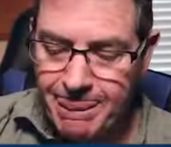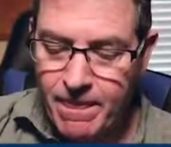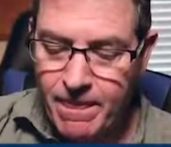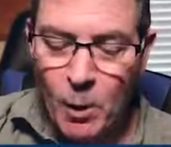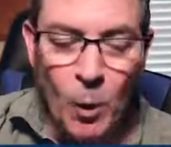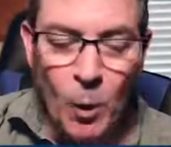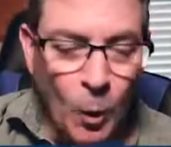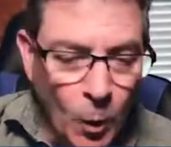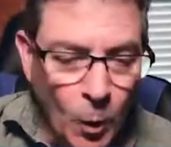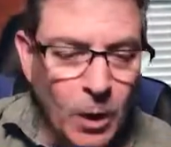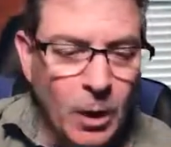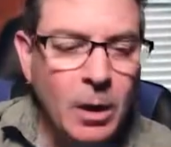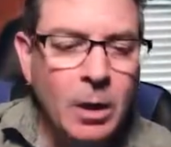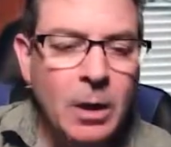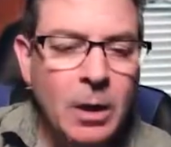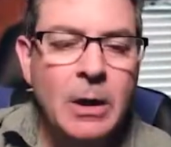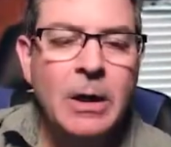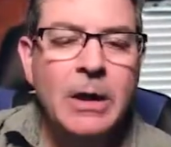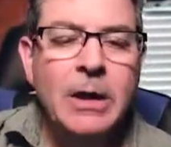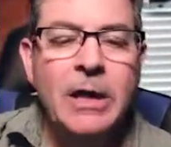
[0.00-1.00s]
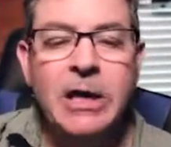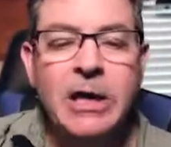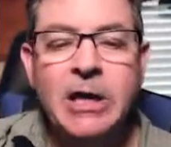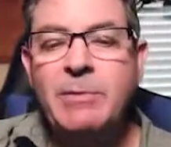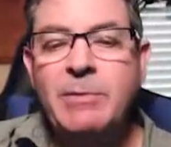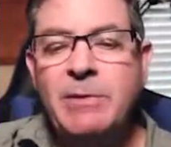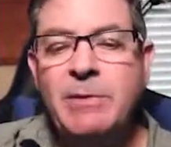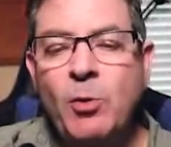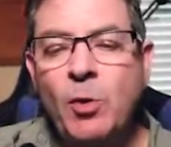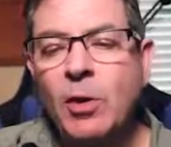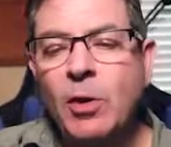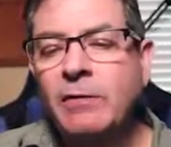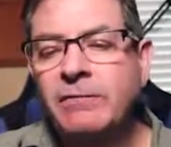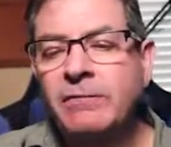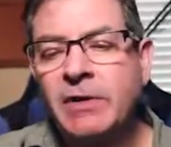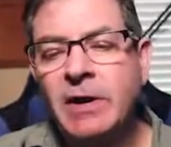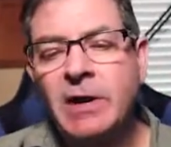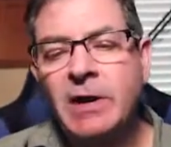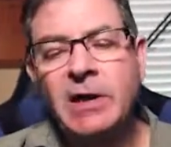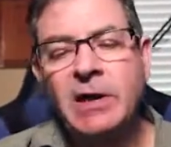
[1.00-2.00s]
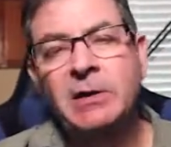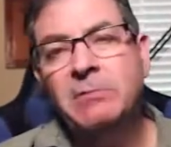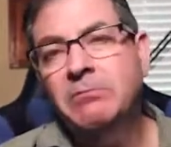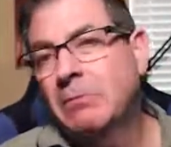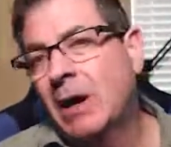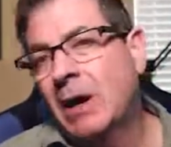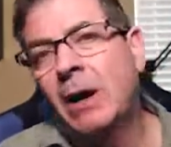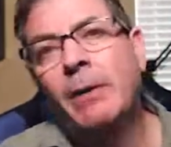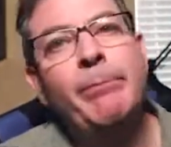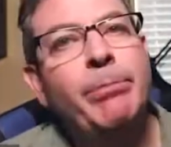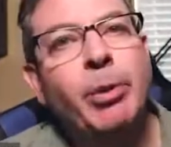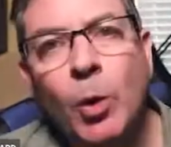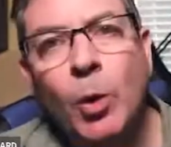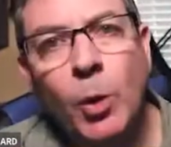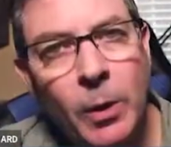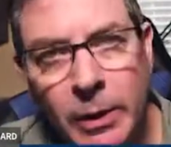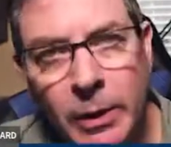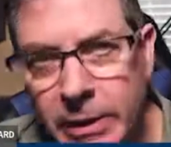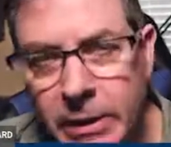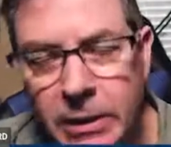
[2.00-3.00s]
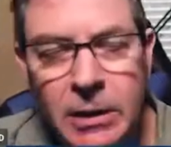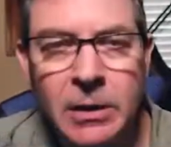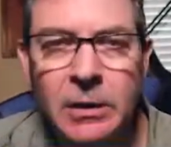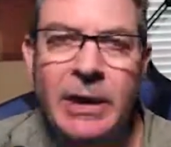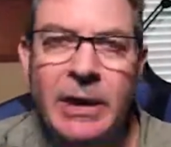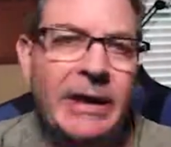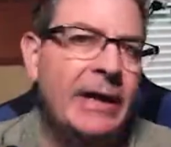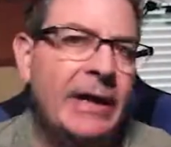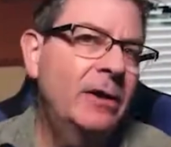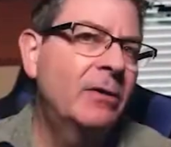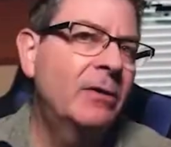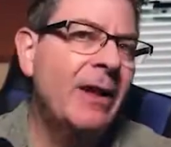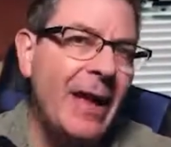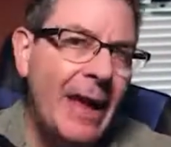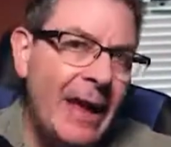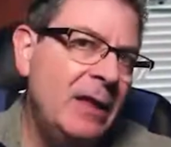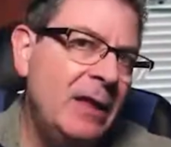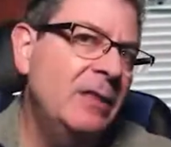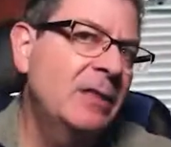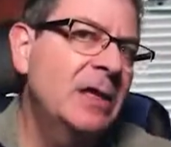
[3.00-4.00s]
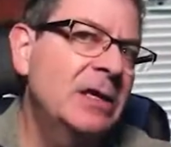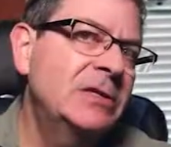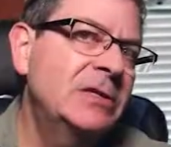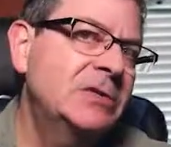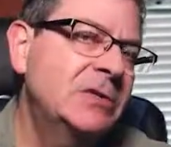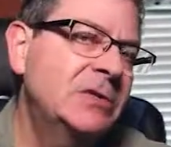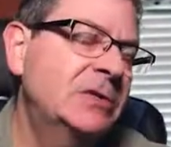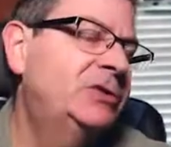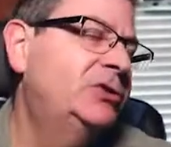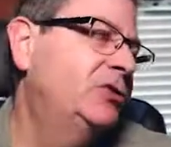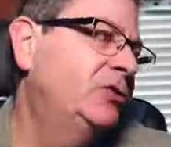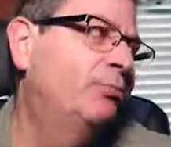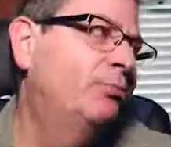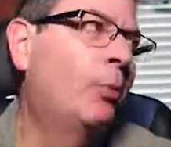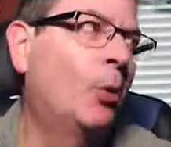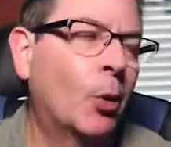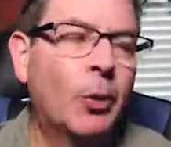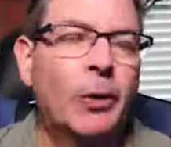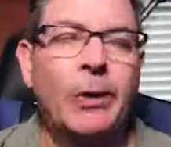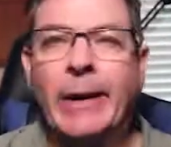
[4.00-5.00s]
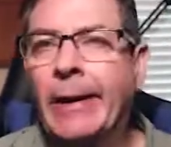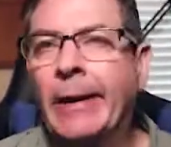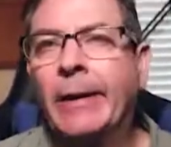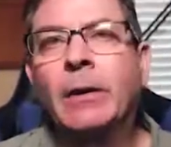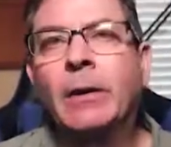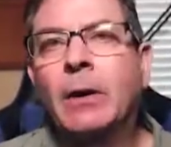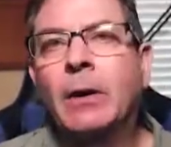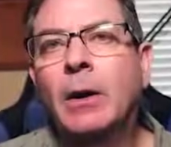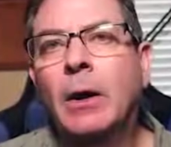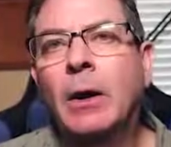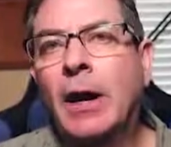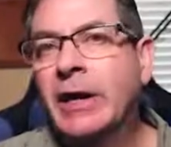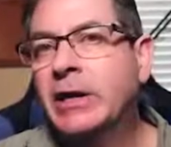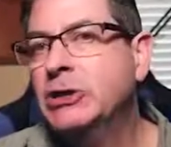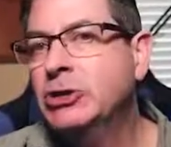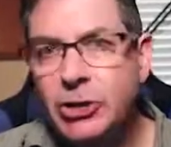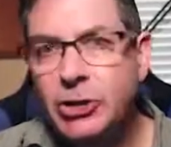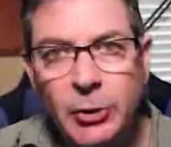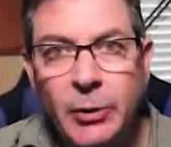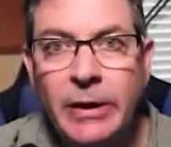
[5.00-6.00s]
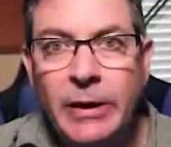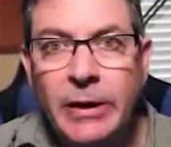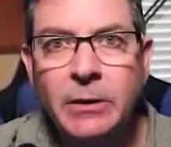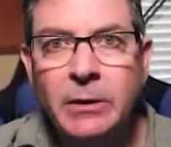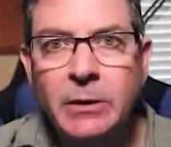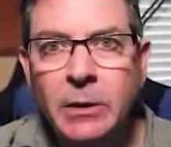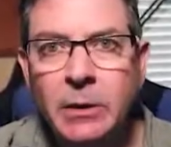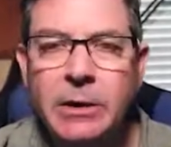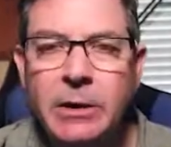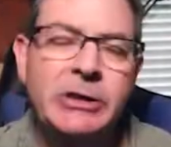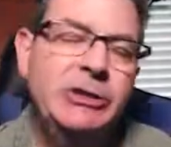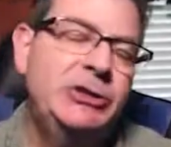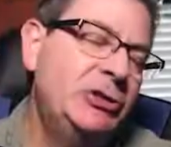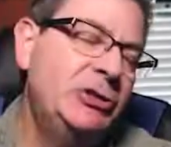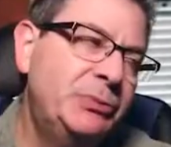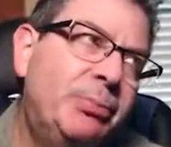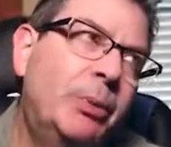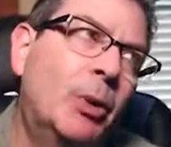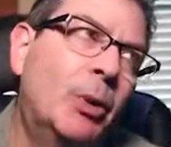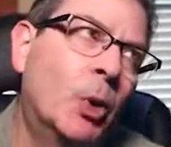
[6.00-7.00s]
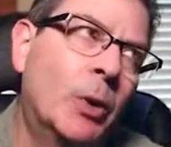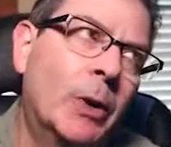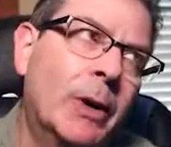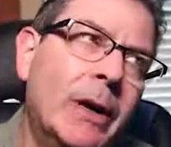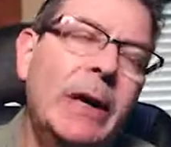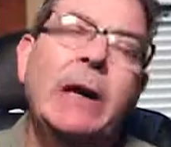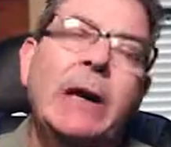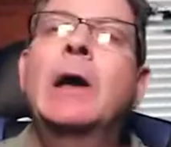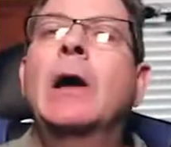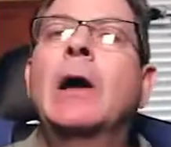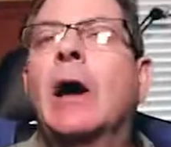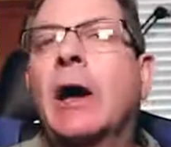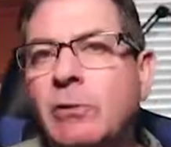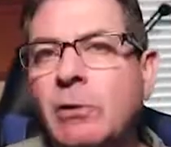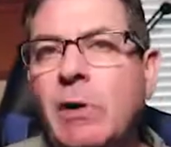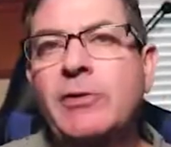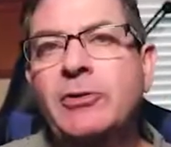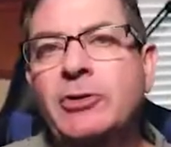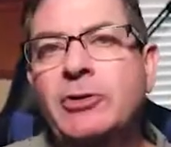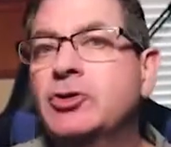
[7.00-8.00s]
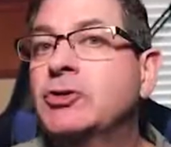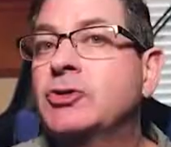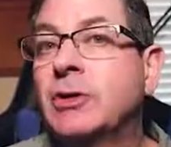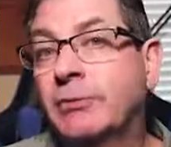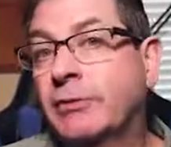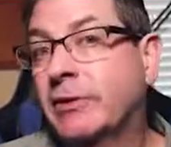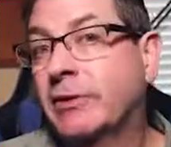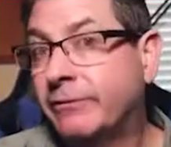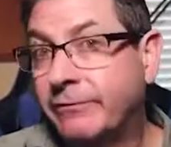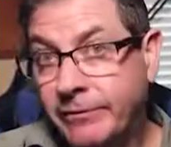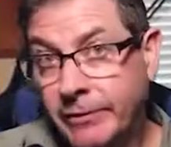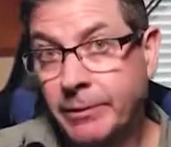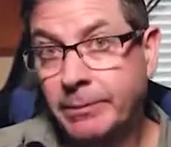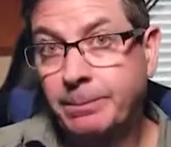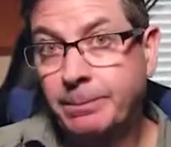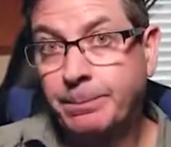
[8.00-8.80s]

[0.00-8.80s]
Or it could be more of a I'm bored. Like I don't hate this. It's just boring. I can do it. It's just boring. I'd rather do something fun.